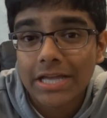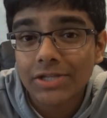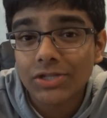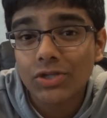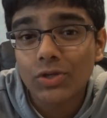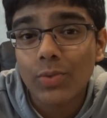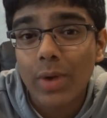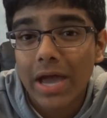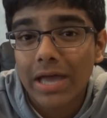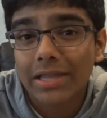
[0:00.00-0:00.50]

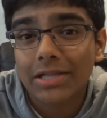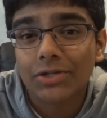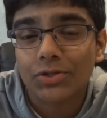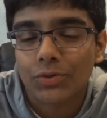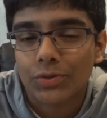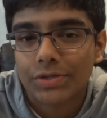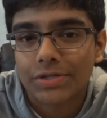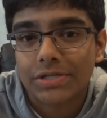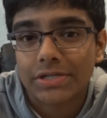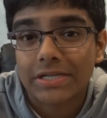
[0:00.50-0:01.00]
into
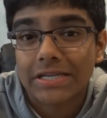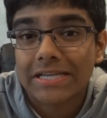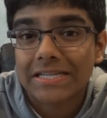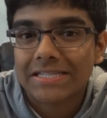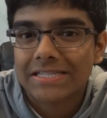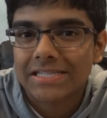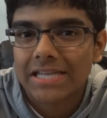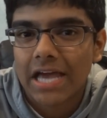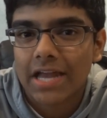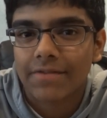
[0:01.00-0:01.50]
electricity
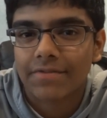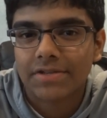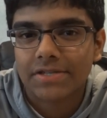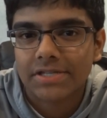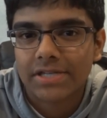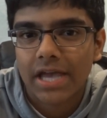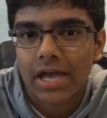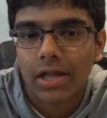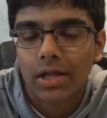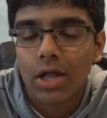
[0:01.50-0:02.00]
inside of a
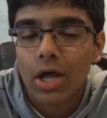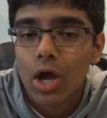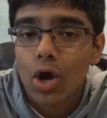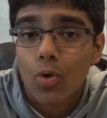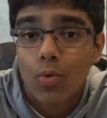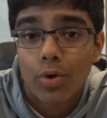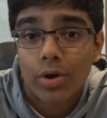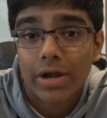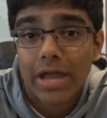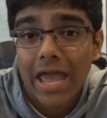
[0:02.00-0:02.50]
cell,
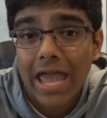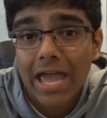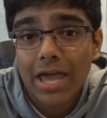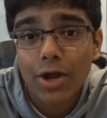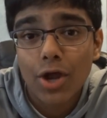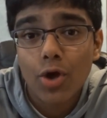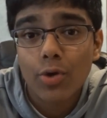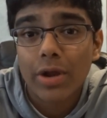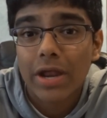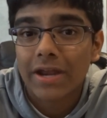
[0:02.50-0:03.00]
where an
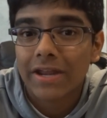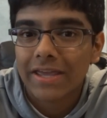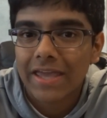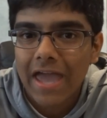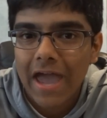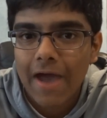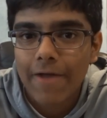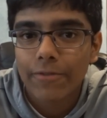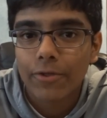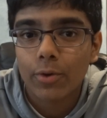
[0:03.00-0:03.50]
anode and a
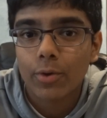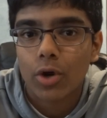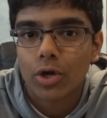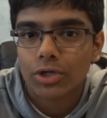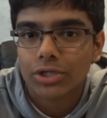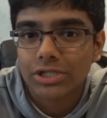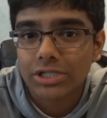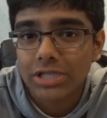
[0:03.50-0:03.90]
cathode are